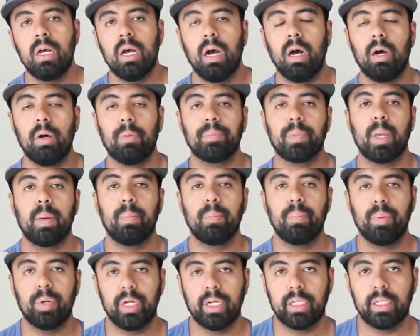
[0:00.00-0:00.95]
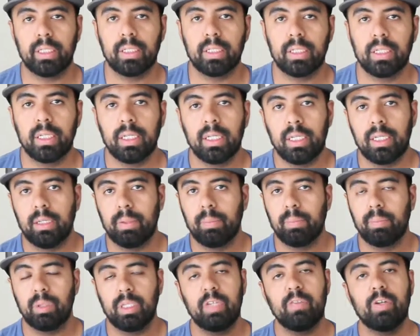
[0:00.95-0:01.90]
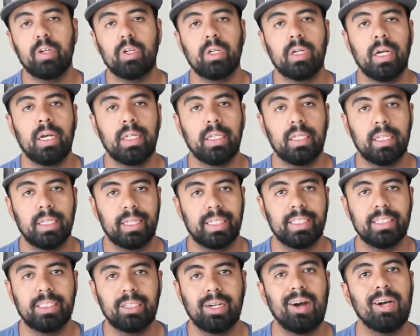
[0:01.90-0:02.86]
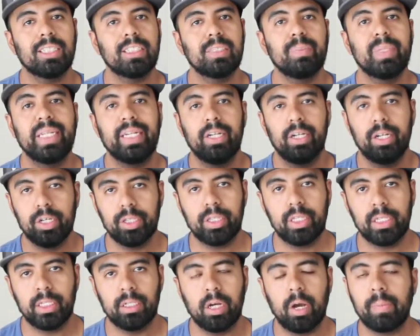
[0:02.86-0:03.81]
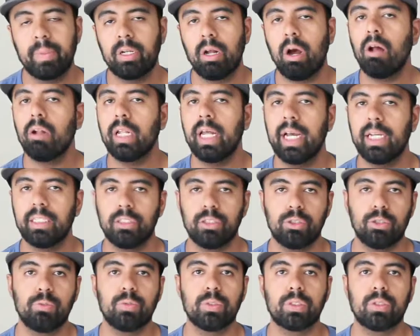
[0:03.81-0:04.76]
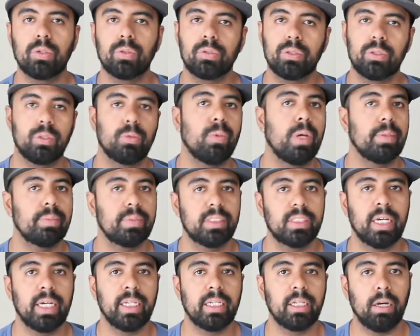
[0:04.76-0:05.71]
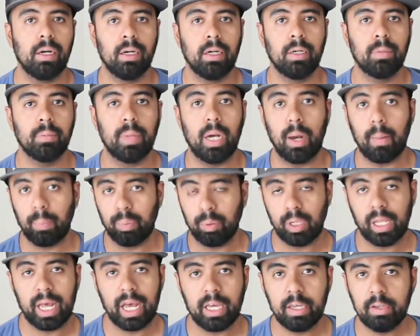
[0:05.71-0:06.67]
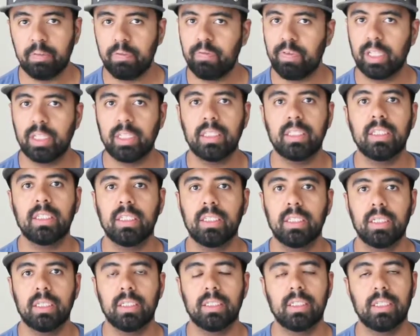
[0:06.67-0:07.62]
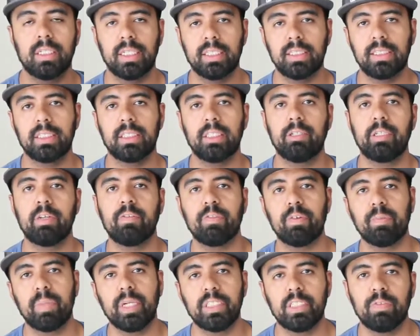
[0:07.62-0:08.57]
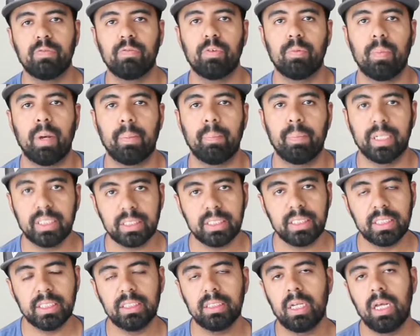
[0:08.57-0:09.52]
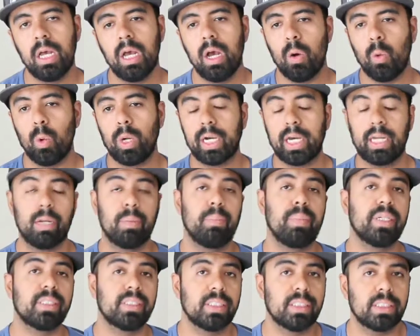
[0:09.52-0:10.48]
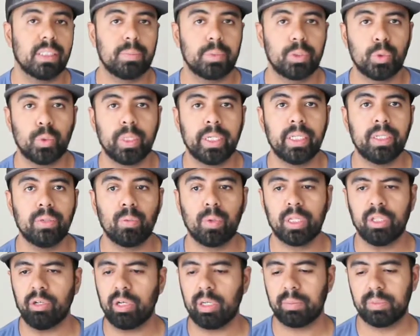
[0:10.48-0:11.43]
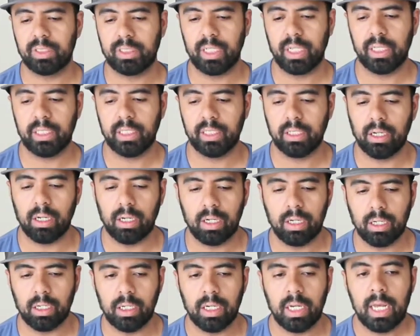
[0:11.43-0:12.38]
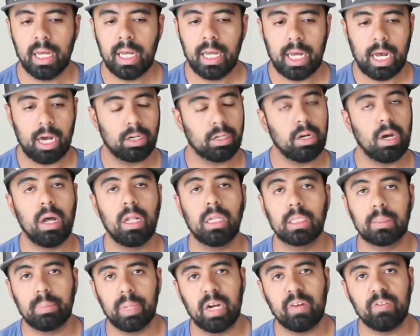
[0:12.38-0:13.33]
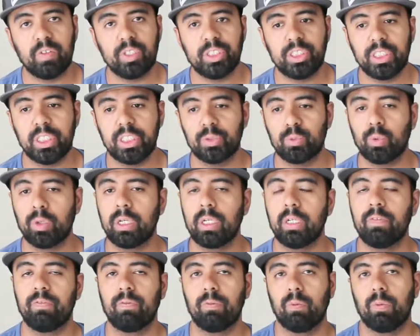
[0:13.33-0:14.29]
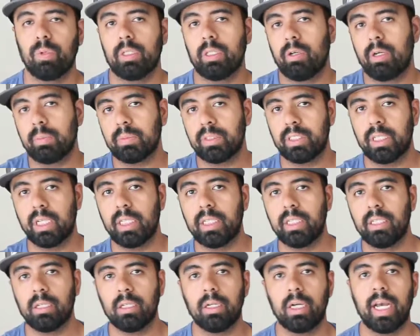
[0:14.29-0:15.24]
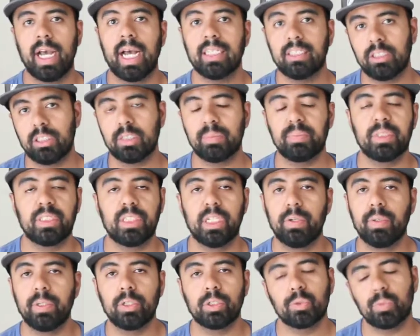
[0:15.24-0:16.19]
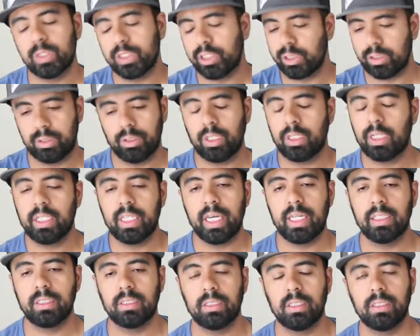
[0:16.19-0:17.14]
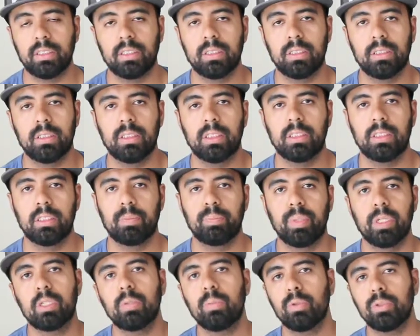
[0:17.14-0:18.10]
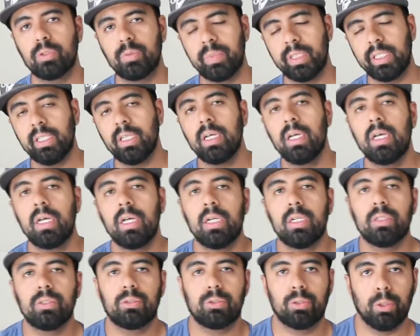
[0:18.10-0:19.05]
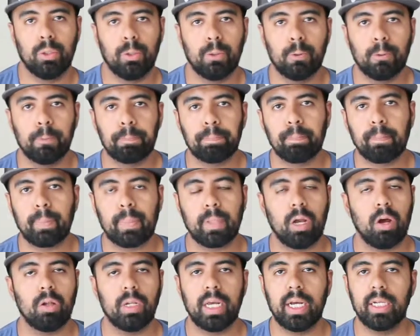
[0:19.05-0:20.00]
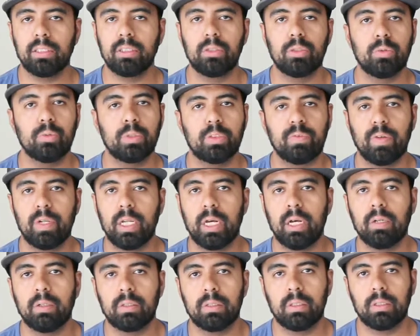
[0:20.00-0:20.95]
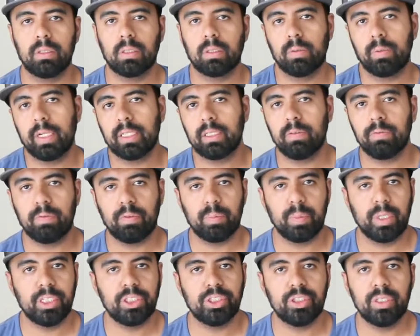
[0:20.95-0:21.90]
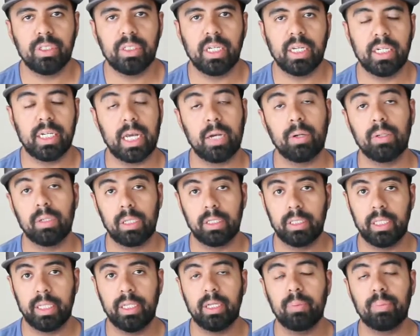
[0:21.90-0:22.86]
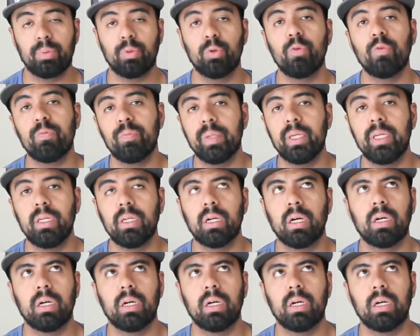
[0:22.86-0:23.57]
But believe it or not, this cost me nothing. I mean, all I had to do was go to the website, apply, fill in the necessary information for my business, what kind of business I'm doing, whether I'm selling alcoholic beverages, whether I'm selling hazardous materials, which none of that is applicable to me. So all I had to do was fill out the correct information, and they approved me.